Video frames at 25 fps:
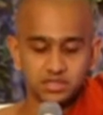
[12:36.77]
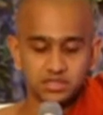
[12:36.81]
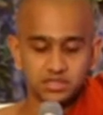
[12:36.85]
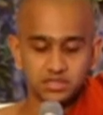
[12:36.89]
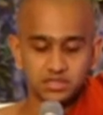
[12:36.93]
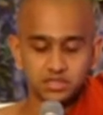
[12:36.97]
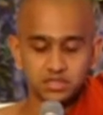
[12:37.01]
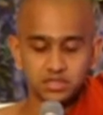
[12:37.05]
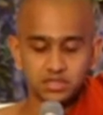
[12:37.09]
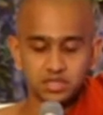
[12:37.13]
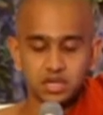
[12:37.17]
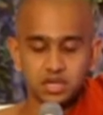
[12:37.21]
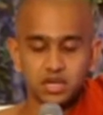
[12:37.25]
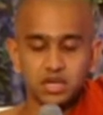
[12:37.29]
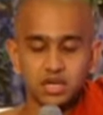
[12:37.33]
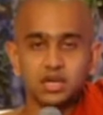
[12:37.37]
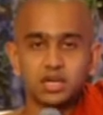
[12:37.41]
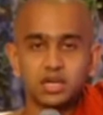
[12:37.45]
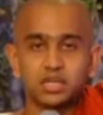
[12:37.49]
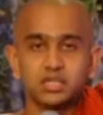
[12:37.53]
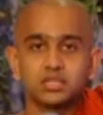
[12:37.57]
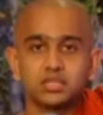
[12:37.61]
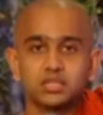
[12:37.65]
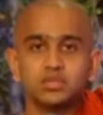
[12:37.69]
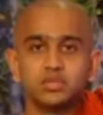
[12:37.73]

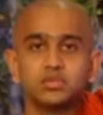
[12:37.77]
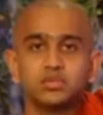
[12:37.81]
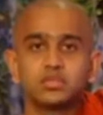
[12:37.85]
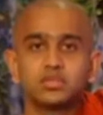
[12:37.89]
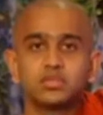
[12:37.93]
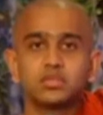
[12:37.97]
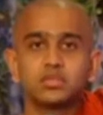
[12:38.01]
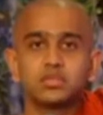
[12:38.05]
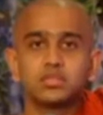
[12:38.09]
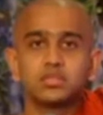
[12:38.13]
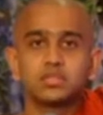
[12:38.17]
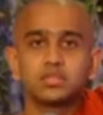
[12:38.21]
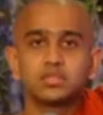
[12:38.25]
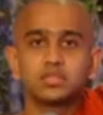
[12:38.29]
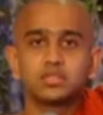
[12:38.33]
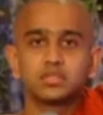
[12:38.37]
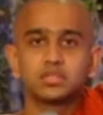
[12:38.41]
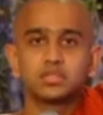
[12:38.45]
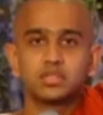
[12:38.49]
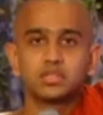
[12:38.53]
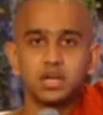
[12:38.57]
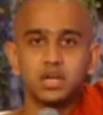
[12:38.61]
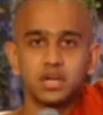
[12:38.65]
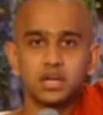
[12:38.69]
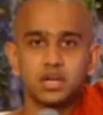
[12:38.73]
Sadhu,
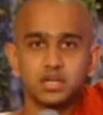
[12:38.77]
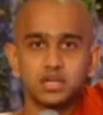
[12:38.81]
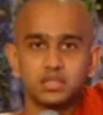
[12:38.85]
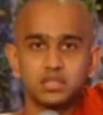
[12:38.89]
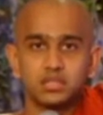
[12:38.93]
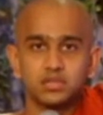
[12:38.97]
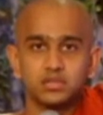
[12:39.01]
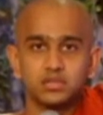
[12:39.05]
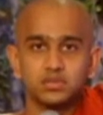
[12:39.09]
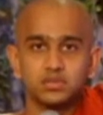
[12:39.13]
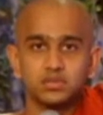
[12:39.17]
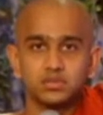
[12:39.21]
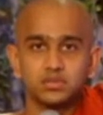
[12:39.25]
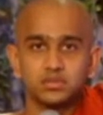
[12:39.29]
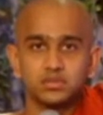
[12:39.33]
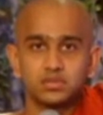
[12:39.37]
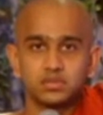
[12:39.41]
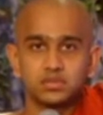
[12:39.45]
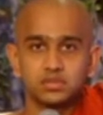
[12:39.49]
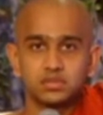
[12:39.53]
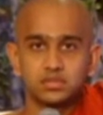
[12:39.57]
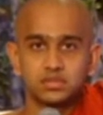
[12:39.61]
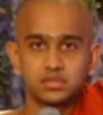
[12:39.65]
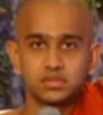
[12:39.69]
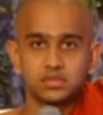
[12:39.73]
sadhu,
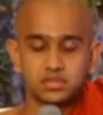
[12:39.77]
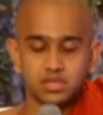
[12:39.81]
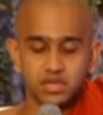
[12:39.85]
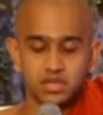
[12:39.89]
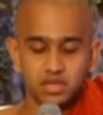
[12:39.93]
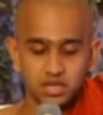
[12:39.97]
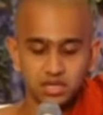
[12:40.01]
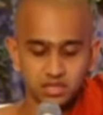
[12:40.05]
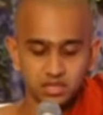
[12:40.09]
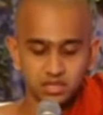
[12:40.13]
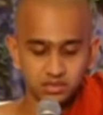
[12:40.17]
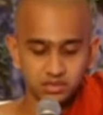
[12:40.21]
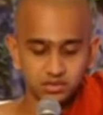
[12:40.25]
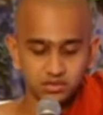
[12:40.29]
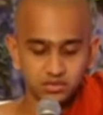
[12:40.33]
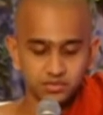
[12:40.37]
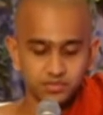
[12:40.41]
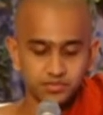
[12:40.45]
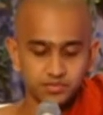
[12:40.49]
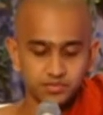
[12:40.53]
sadhu.